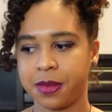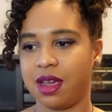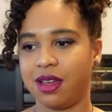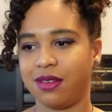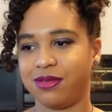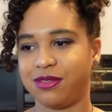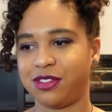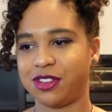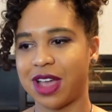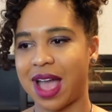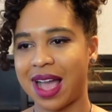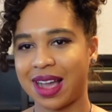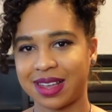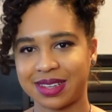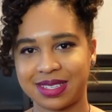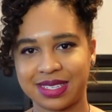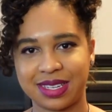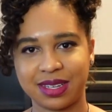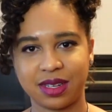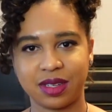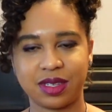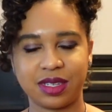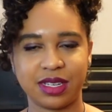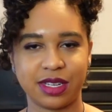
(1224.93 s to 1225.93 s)
if Jack is
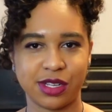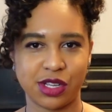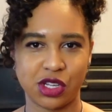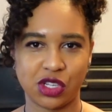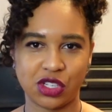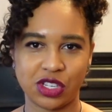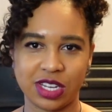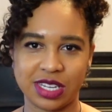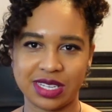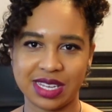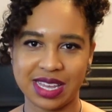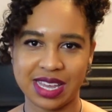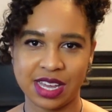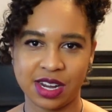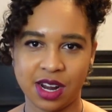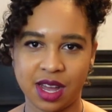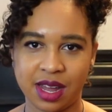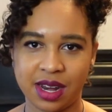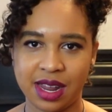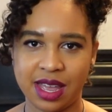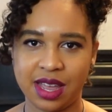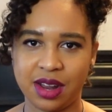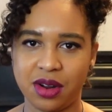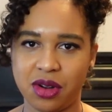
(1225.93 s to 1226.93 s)
guilty and she's in
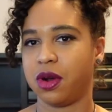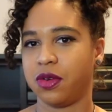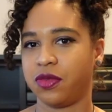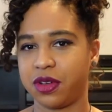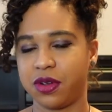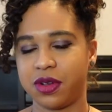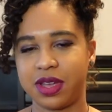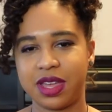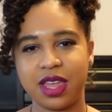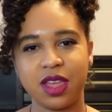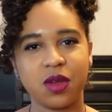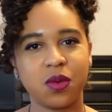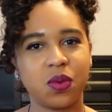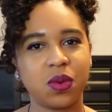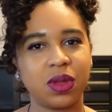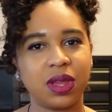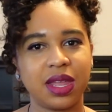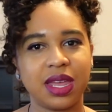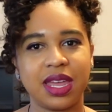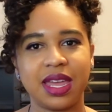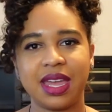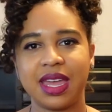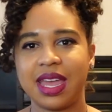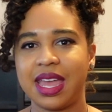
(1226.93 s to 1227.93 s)
on it or if they're
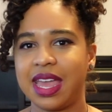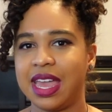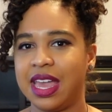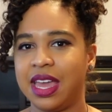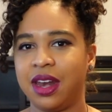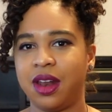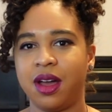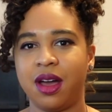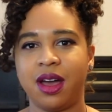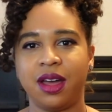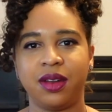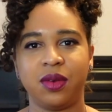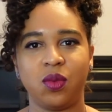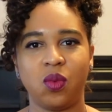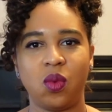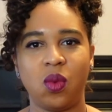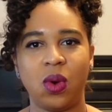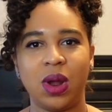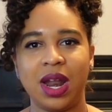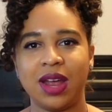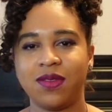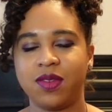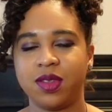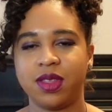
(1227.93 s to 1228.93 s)
equally in on
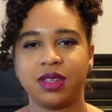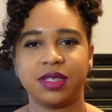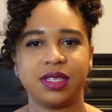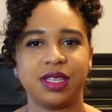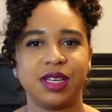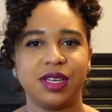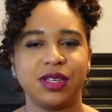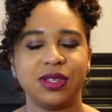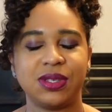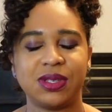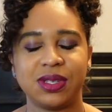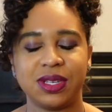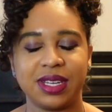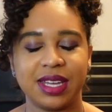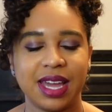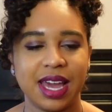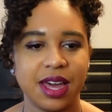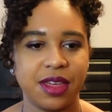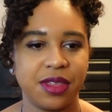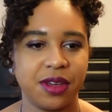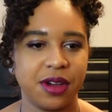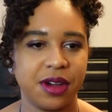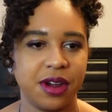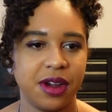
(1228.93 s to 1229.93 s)
whatever this is
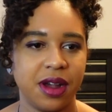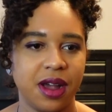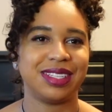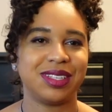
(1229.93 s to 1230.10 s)
together.